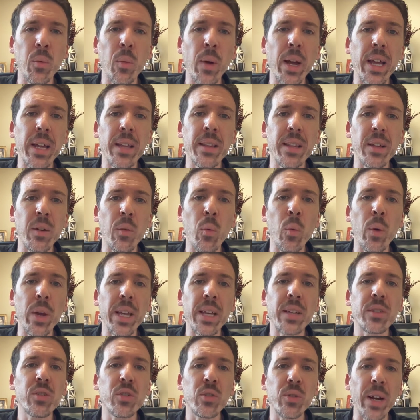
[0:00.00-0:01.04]
way that we
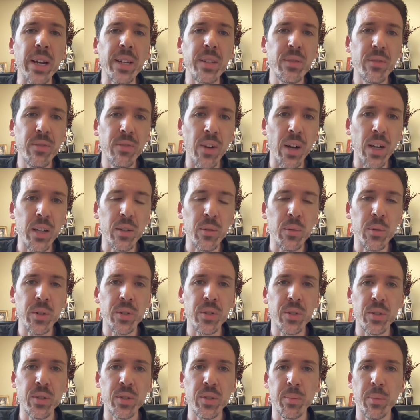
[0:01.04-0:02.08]
as Christ
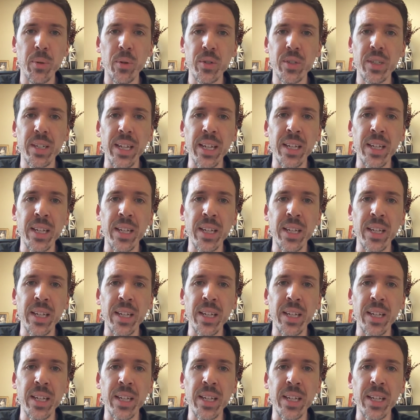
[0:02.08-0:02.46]
followers are supposed